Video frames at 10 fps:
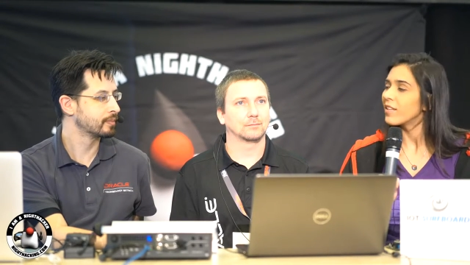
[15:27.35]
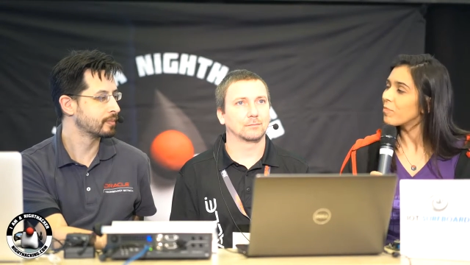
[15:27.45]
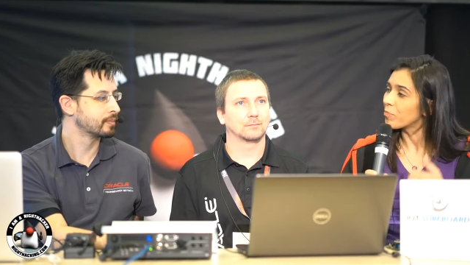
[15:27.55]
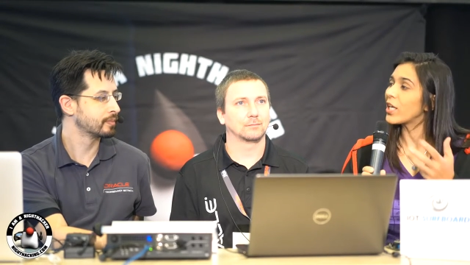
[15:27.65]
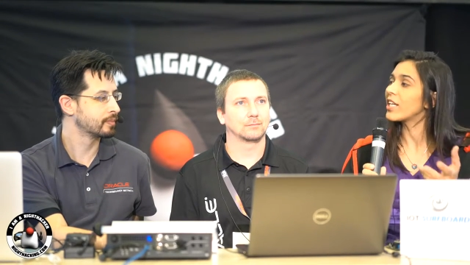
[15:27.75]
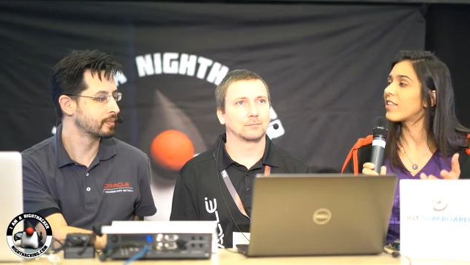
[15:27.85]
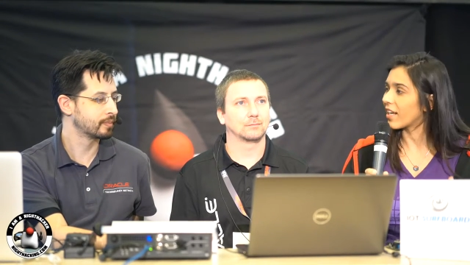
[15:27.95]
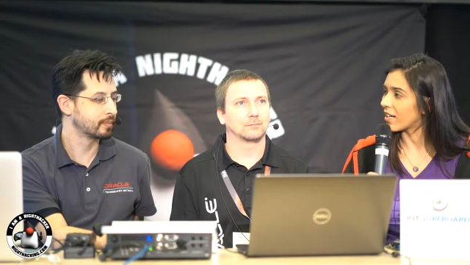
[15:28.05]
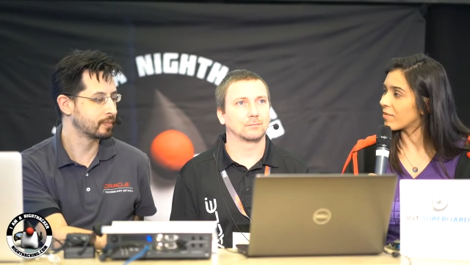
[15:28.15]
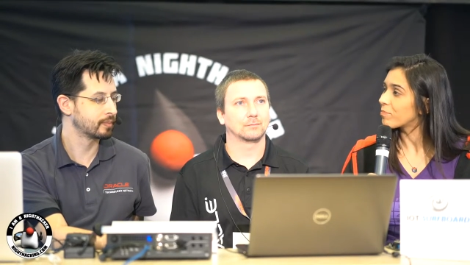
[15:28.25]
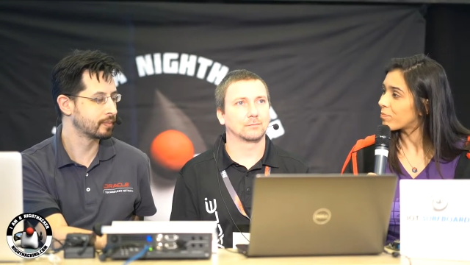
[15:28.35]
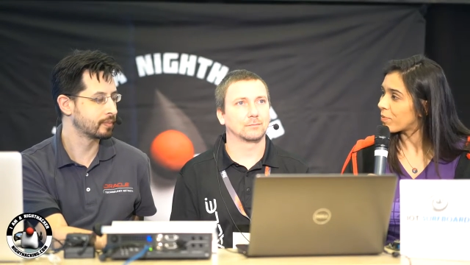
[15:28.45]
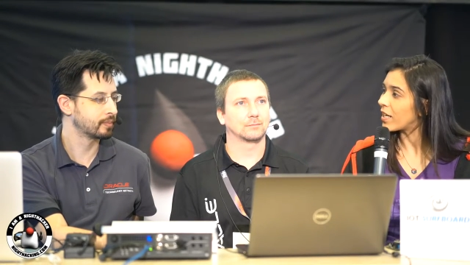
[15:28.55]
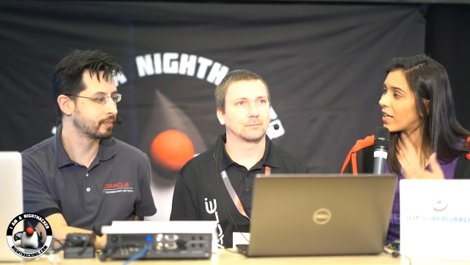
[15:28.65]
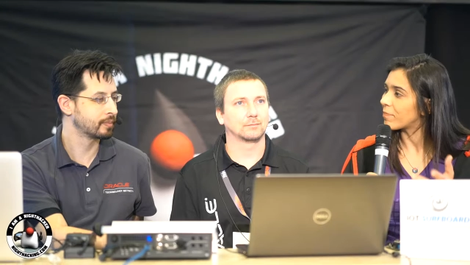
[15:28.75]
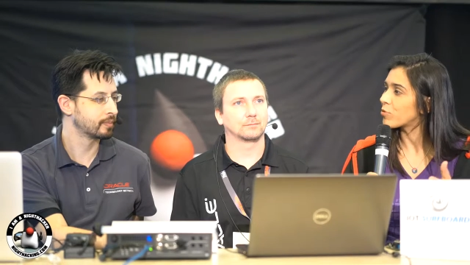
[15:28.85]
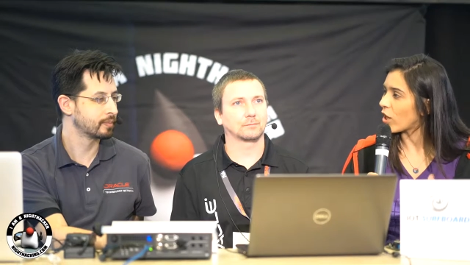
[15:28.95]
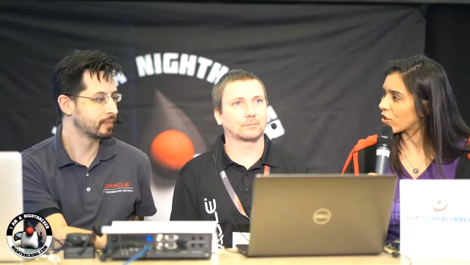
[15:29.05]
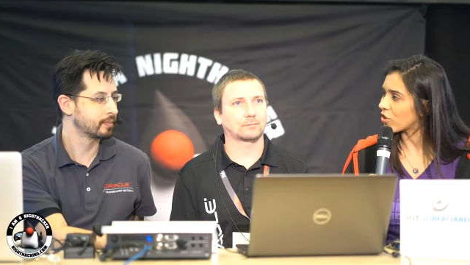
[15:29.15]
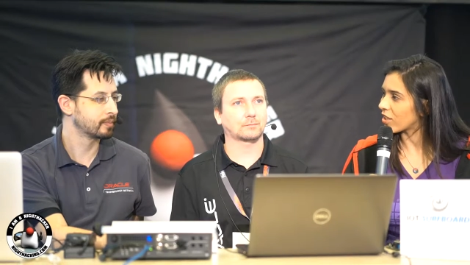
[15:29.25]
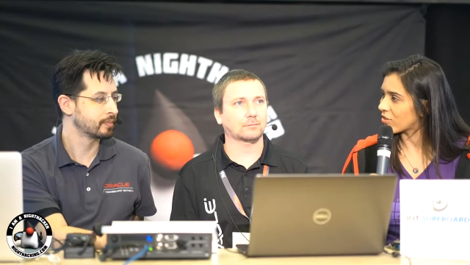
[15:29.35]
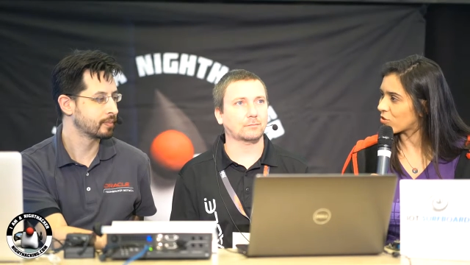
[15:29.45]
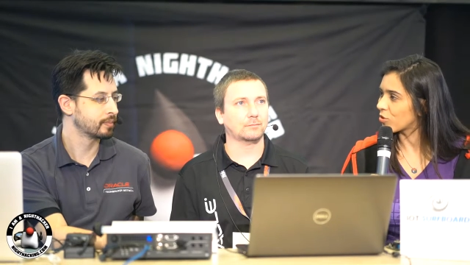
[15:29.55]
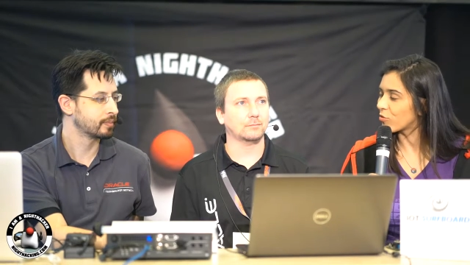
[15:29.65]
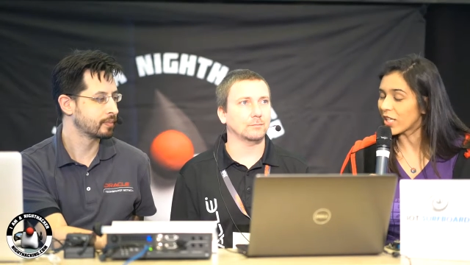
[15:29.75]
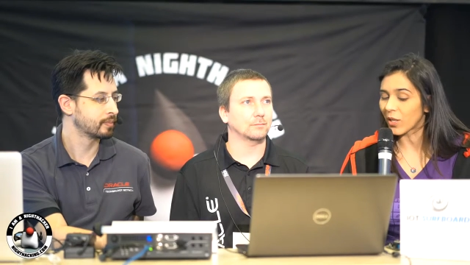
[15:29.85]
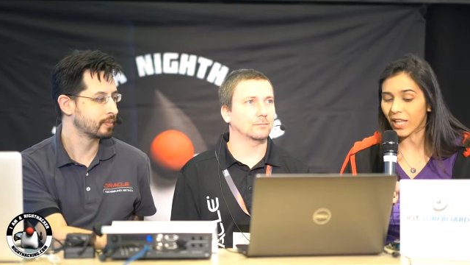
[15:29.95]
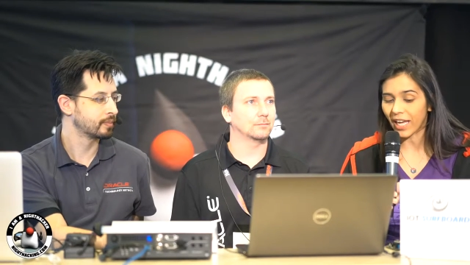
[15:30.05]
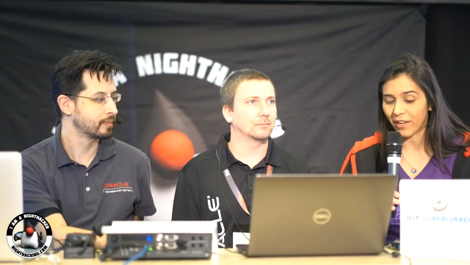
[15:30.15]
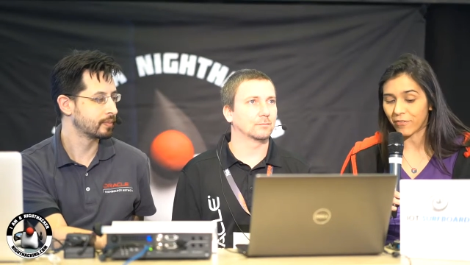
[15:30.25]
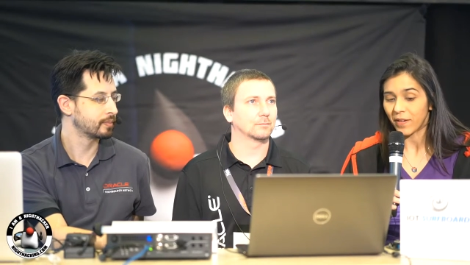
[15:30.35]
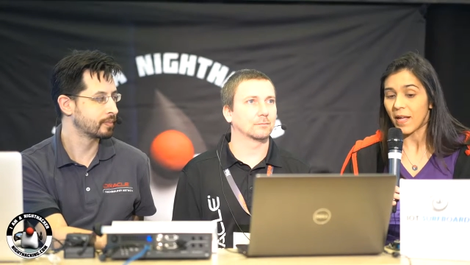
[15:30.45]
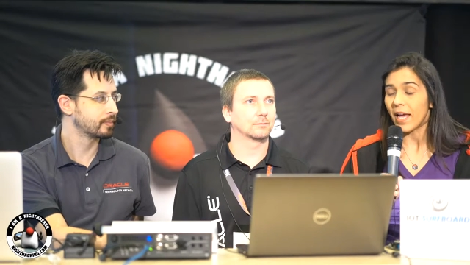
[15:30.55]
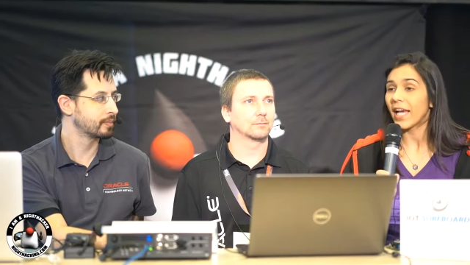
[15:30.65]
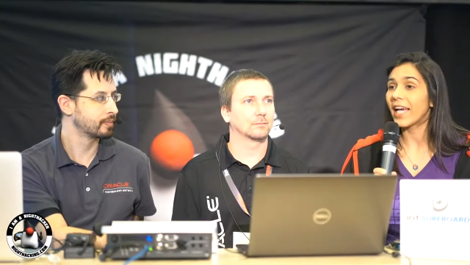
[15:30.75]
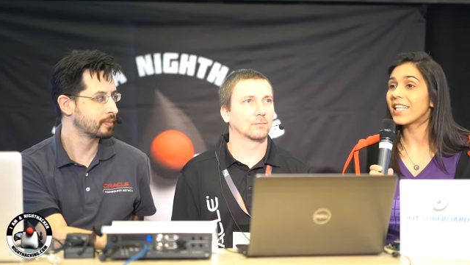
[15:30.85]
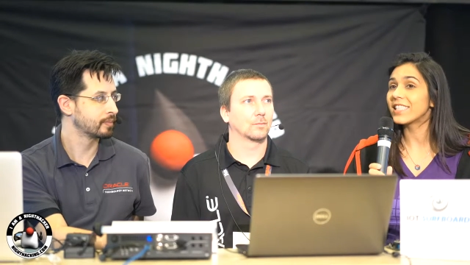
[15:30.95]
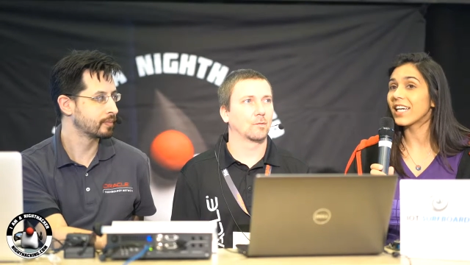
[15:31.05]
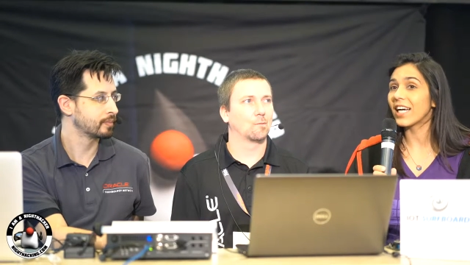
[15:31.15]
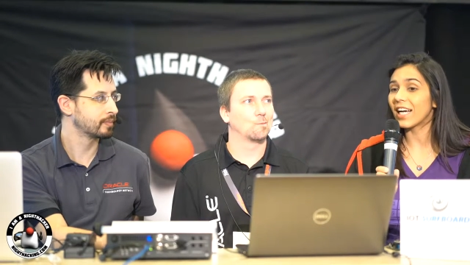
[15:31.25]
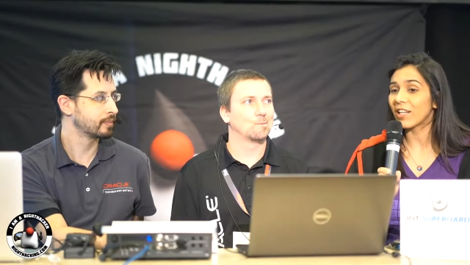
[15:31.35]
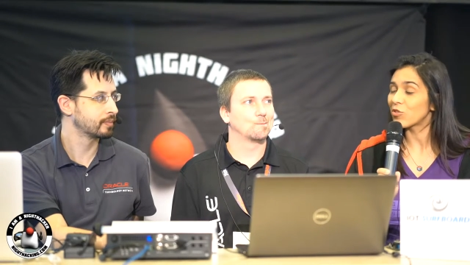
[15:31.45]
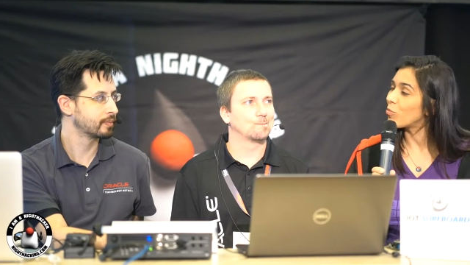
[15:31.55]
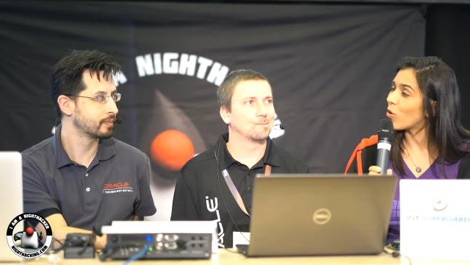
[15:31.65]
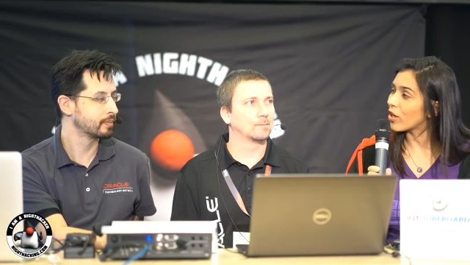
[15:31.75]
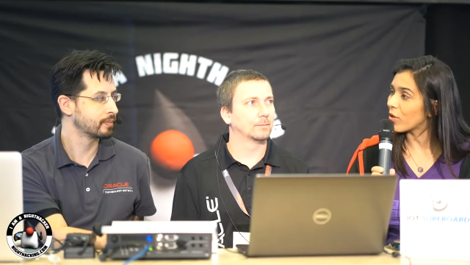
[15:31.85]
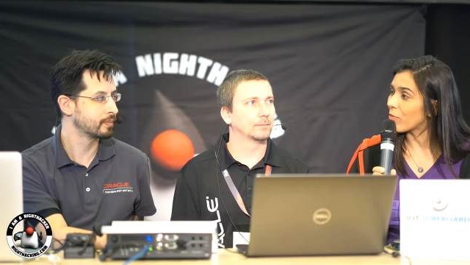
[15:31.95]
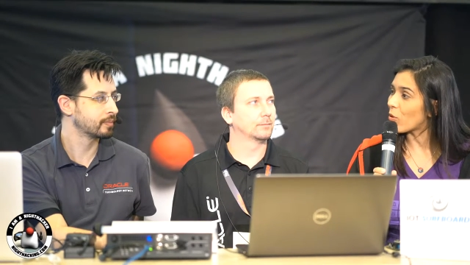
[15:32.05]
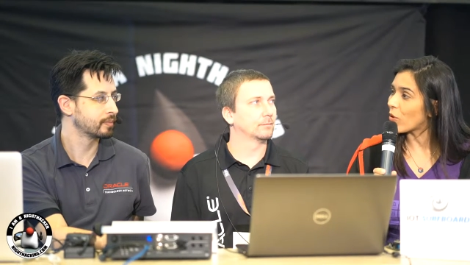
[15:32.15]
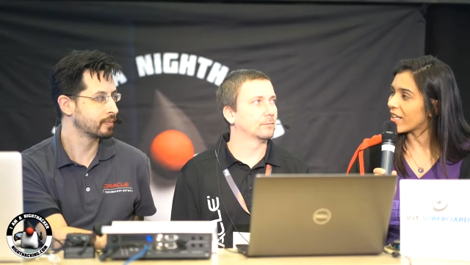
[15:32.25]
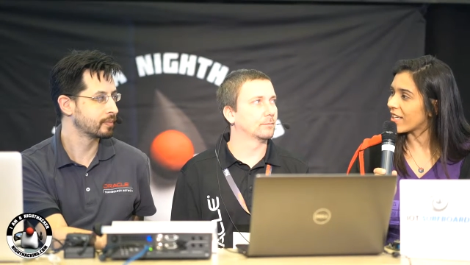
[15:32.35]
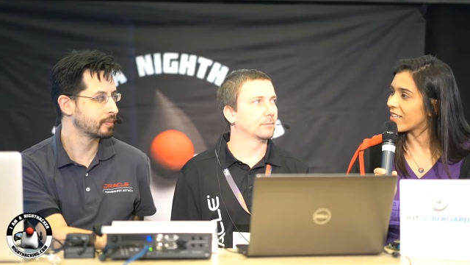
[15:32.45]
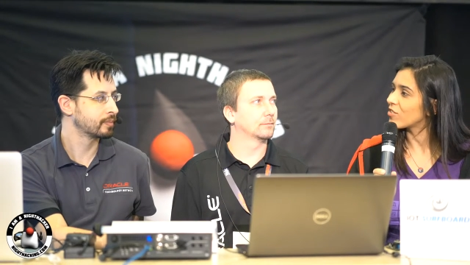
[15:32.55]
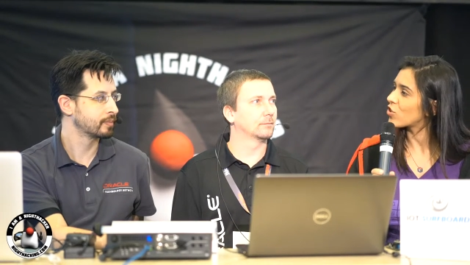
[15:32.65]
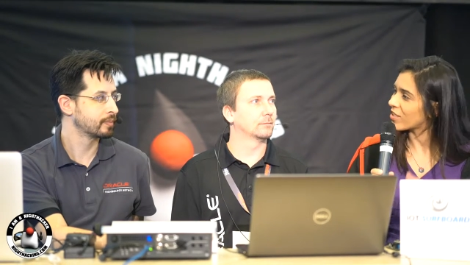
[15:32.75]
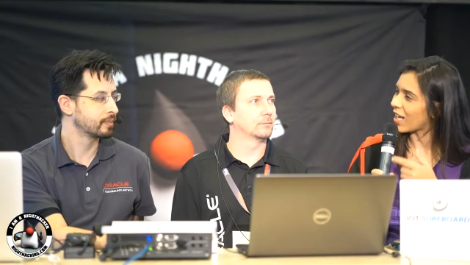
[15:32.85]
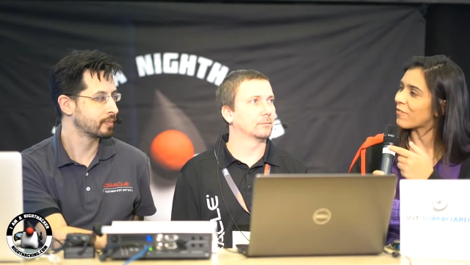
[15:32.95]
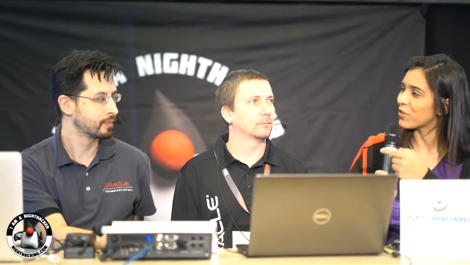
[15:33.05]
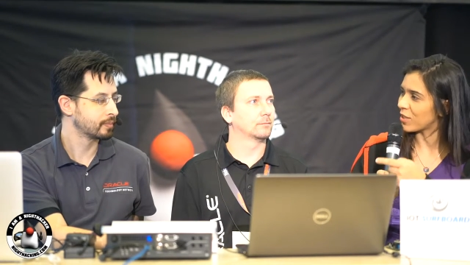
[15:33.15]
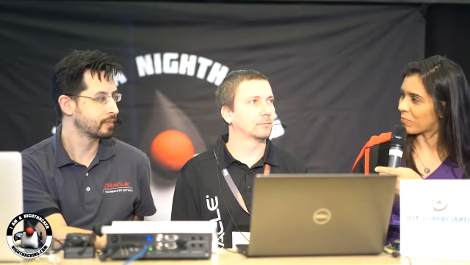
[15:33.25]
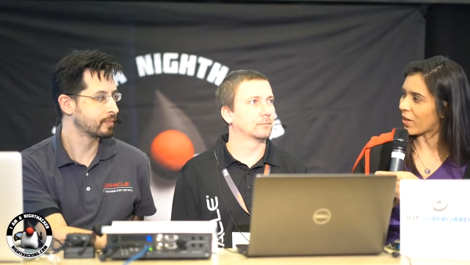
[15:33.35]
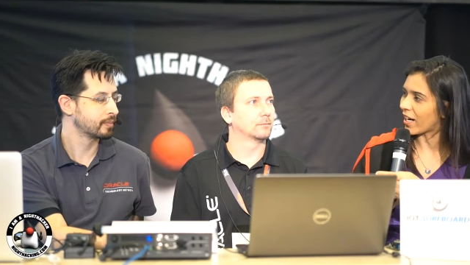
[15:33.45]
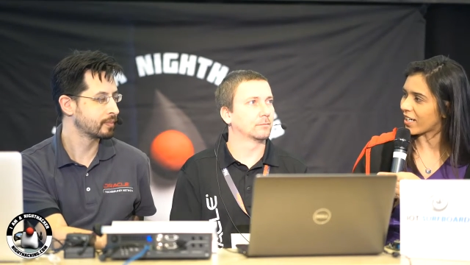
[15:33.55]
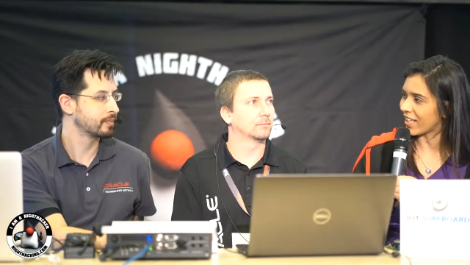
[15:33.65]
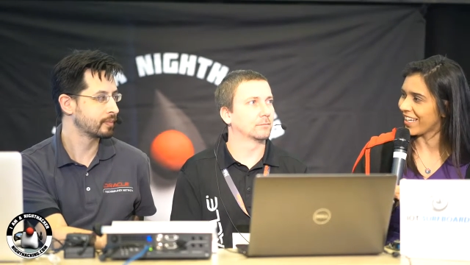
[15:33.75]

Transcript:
Speaker 1: bring their uh, projects to real life. And uh, tomorrow morning, just after the party,